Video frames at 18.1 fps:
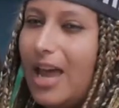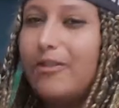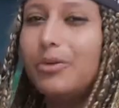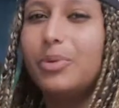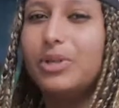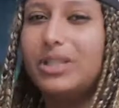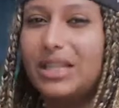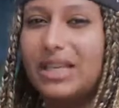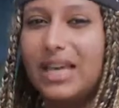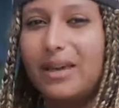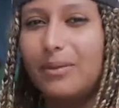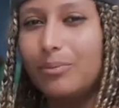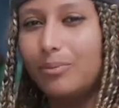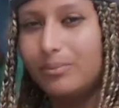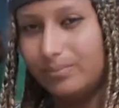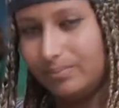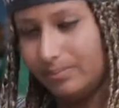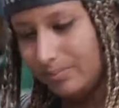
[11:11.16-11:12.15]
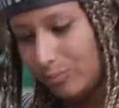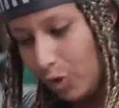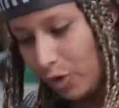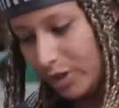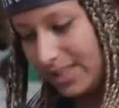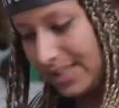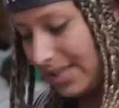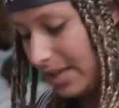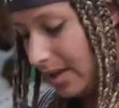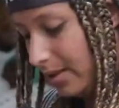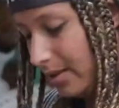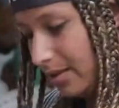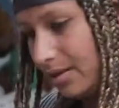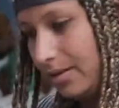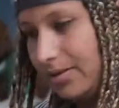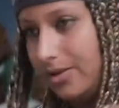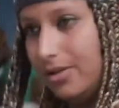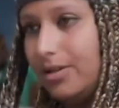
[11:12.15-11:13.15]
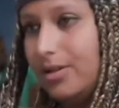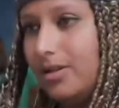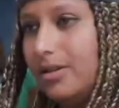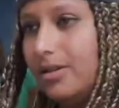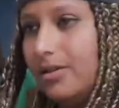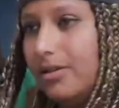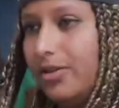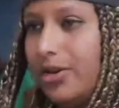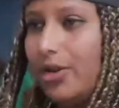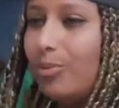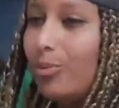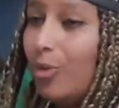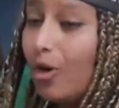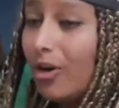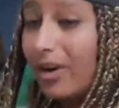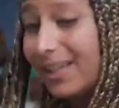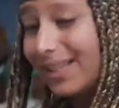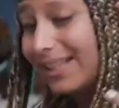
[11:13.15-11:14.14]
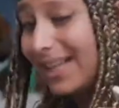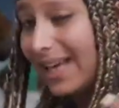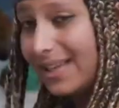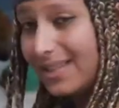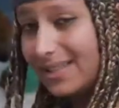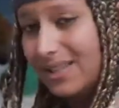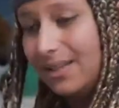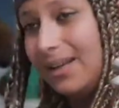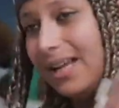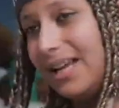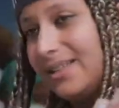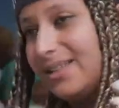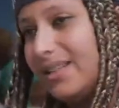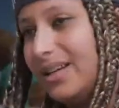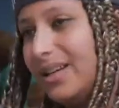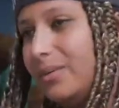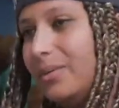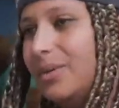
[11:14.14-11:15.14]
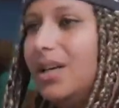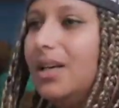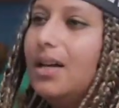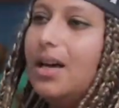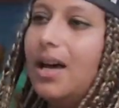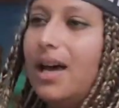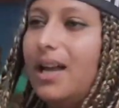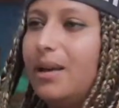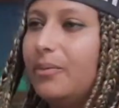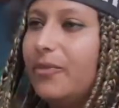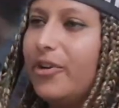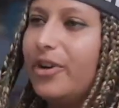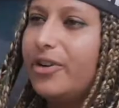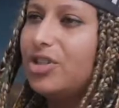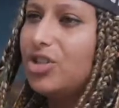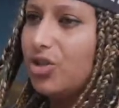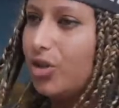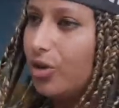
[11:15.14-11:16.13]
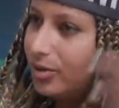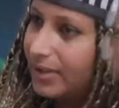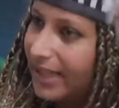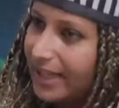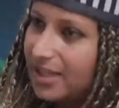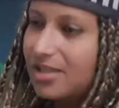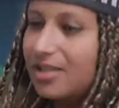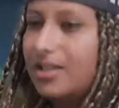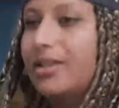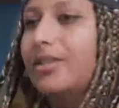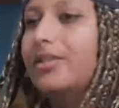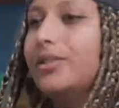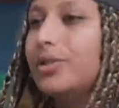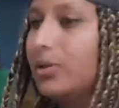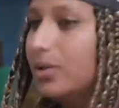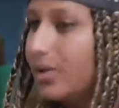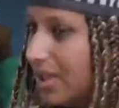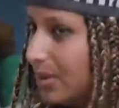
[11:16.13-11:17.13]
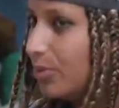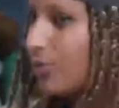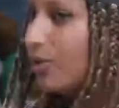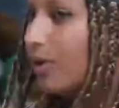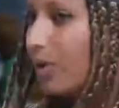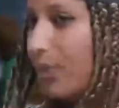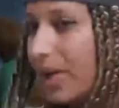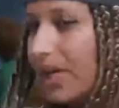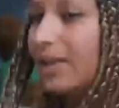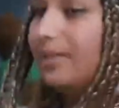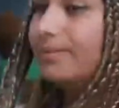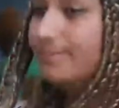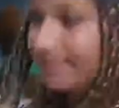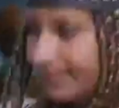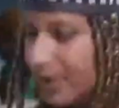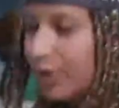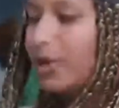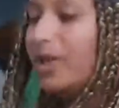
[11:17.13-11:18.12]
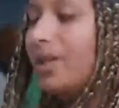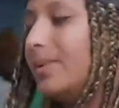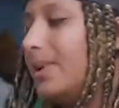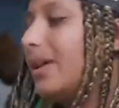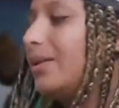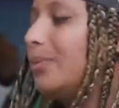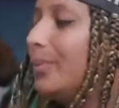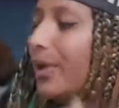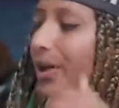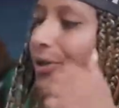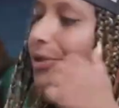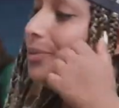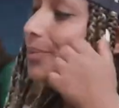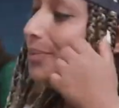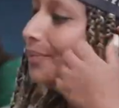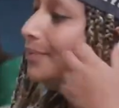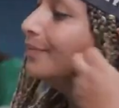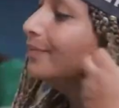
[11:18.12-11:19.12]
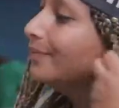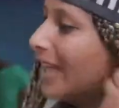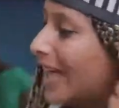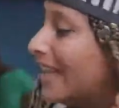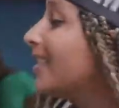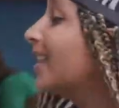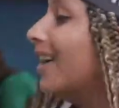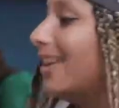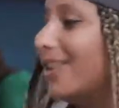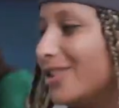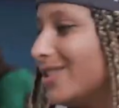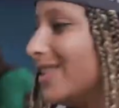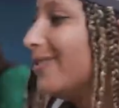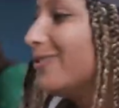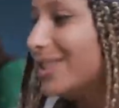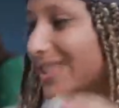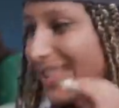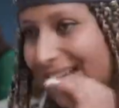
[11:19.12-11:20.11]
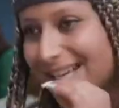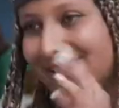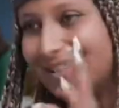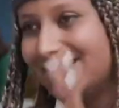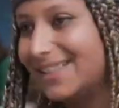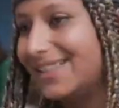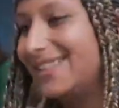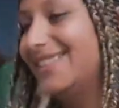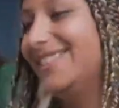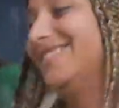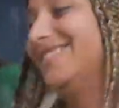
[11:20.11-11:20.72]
Everybody came more together. They're more organized than last time. I'm very sure next year it'll keep growing and it'll keep getting better. And the colors are fantastic.